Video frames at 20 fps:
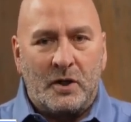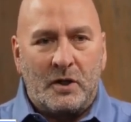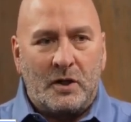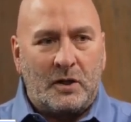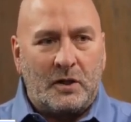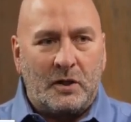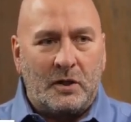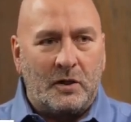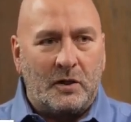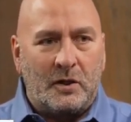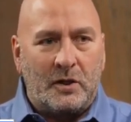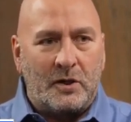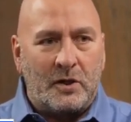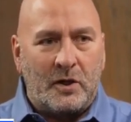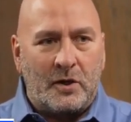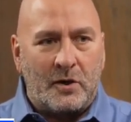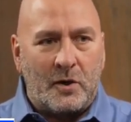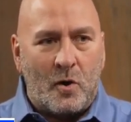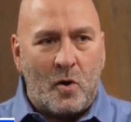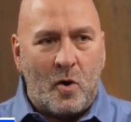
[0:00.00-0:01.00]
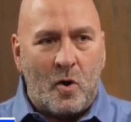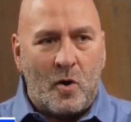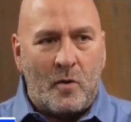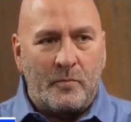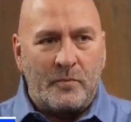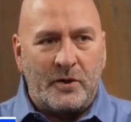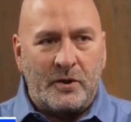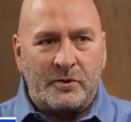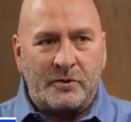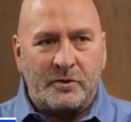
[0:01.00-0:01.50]
clearly
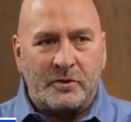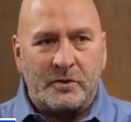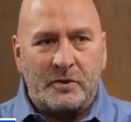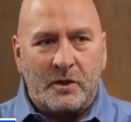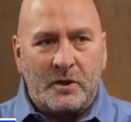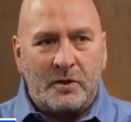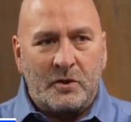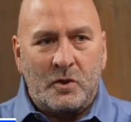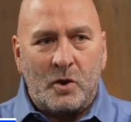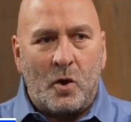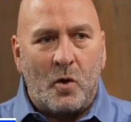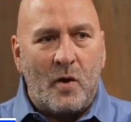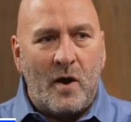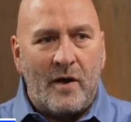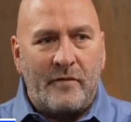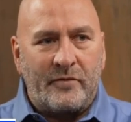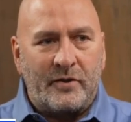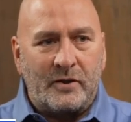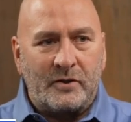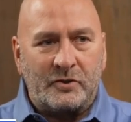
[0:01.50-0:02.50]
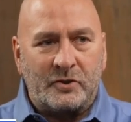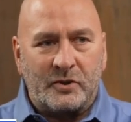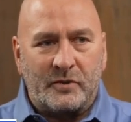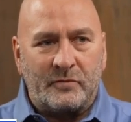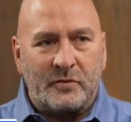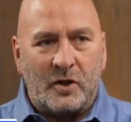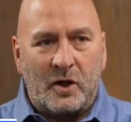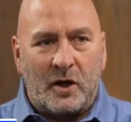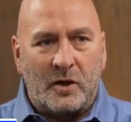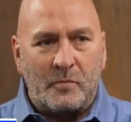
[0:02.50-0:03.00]
unarmed. There's no evidence of
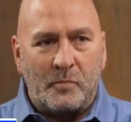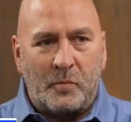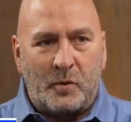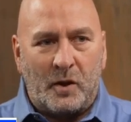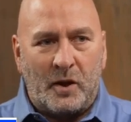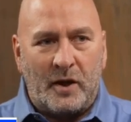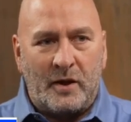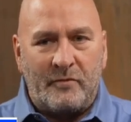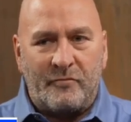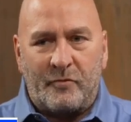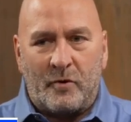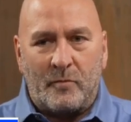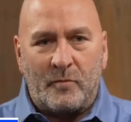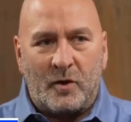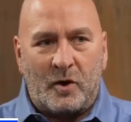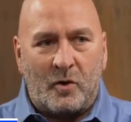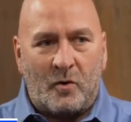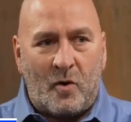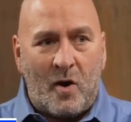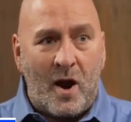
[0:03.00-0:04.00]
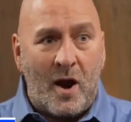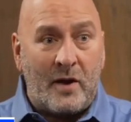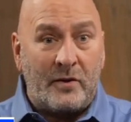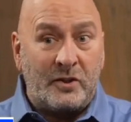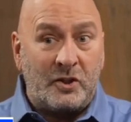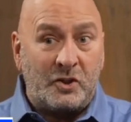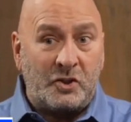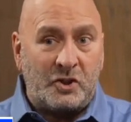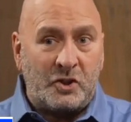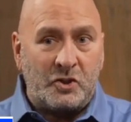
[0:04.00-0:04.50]
gunplay from the crowd
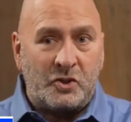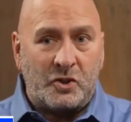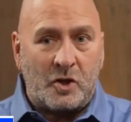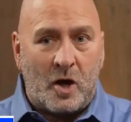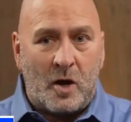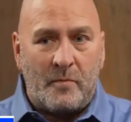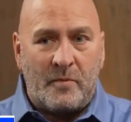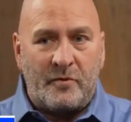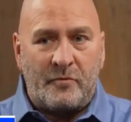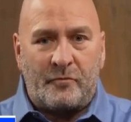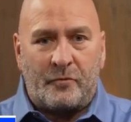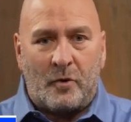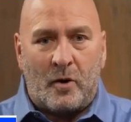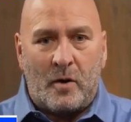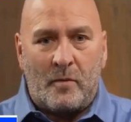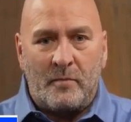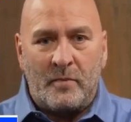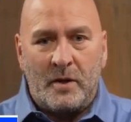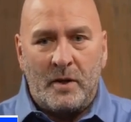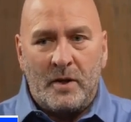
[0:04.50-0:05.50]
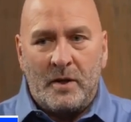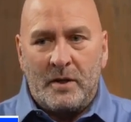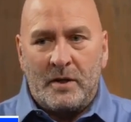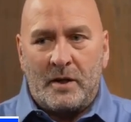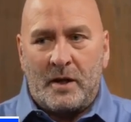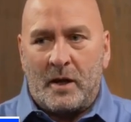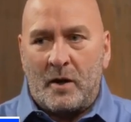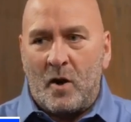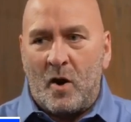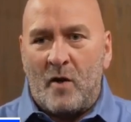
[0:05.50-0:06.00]
that she's coming from. You
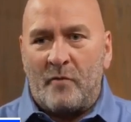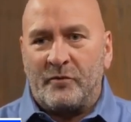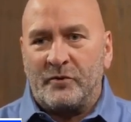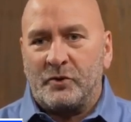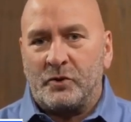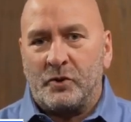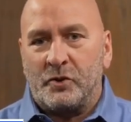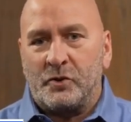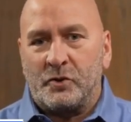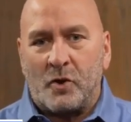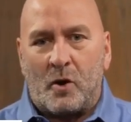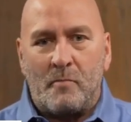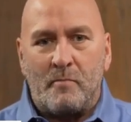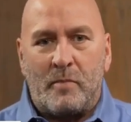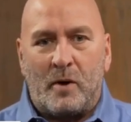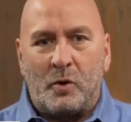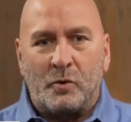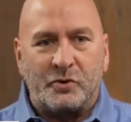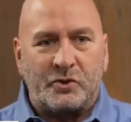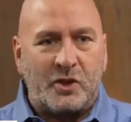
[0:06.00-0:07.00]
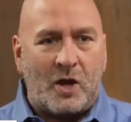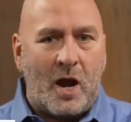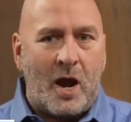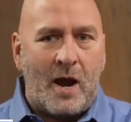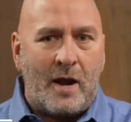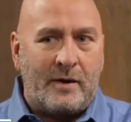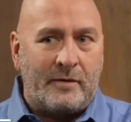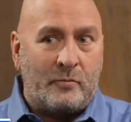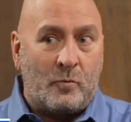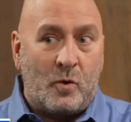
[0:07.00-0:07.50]
got officers on both
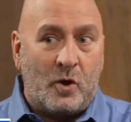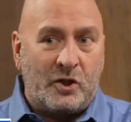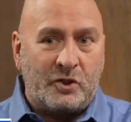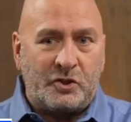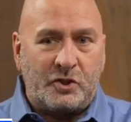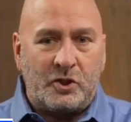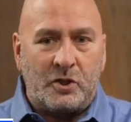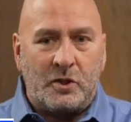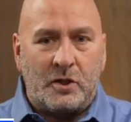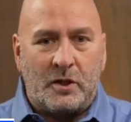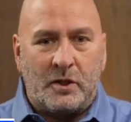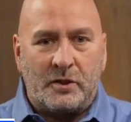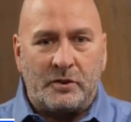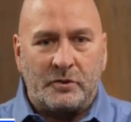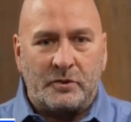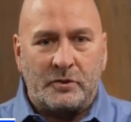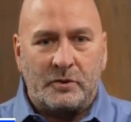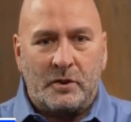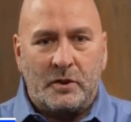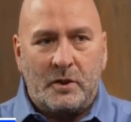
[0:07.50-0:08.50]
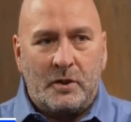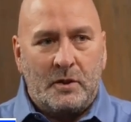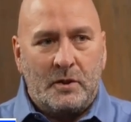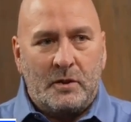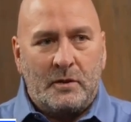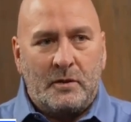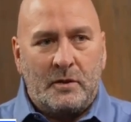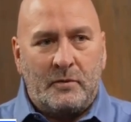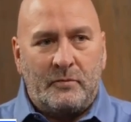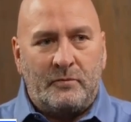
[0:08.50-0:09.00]
sides of where she is.
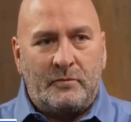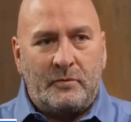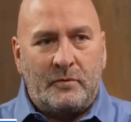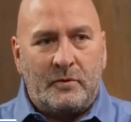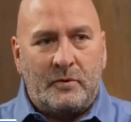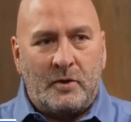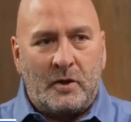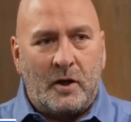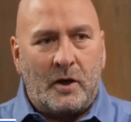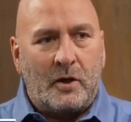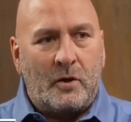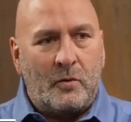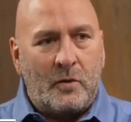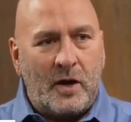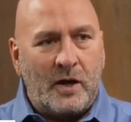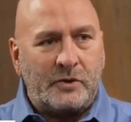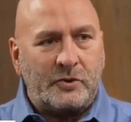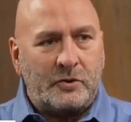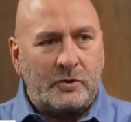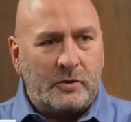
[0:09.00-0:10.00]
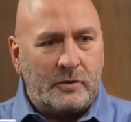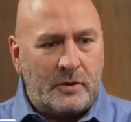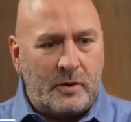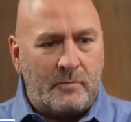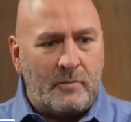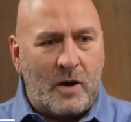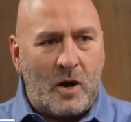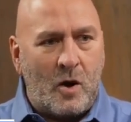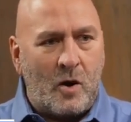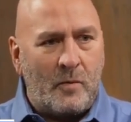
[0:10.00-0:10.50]
If you got to arrest her, then
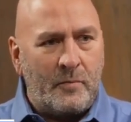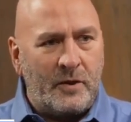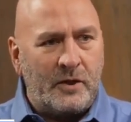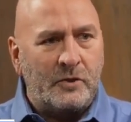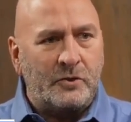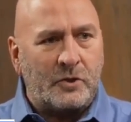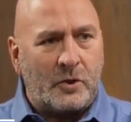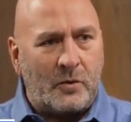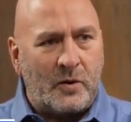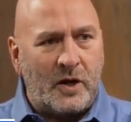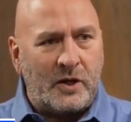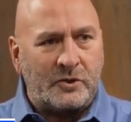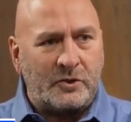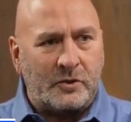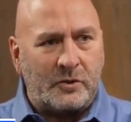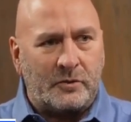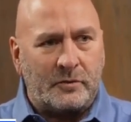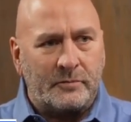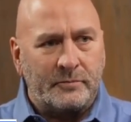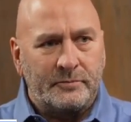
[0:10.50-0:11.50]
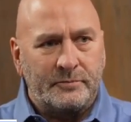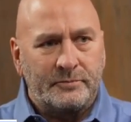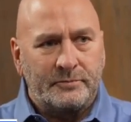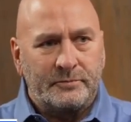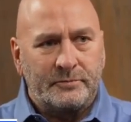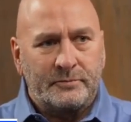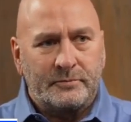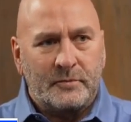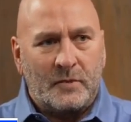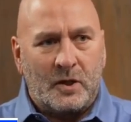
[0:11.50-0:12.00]
by all means, arrest her.
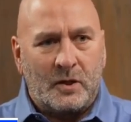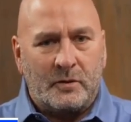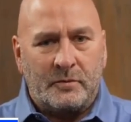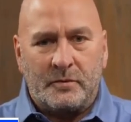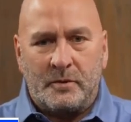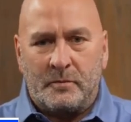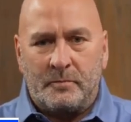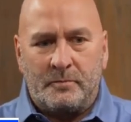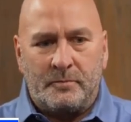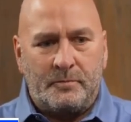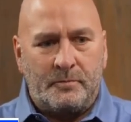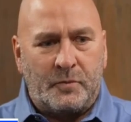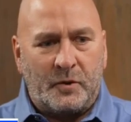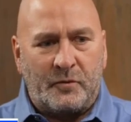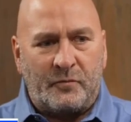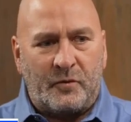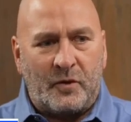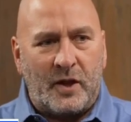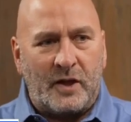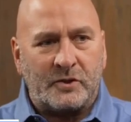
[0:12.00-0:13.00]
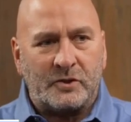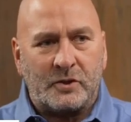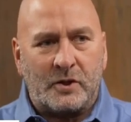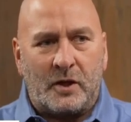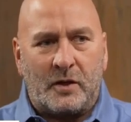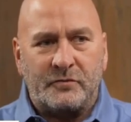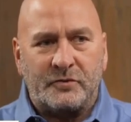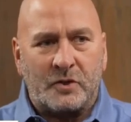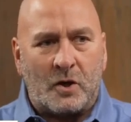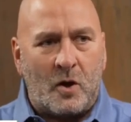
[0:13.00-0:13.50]
To put flex
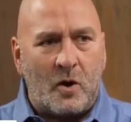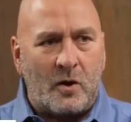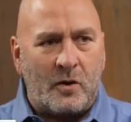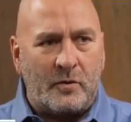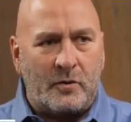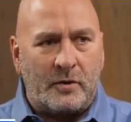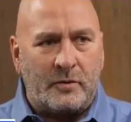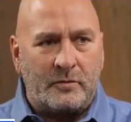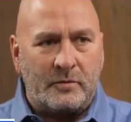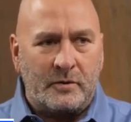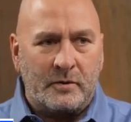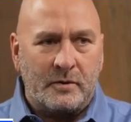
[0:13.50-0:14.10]
cuffs on her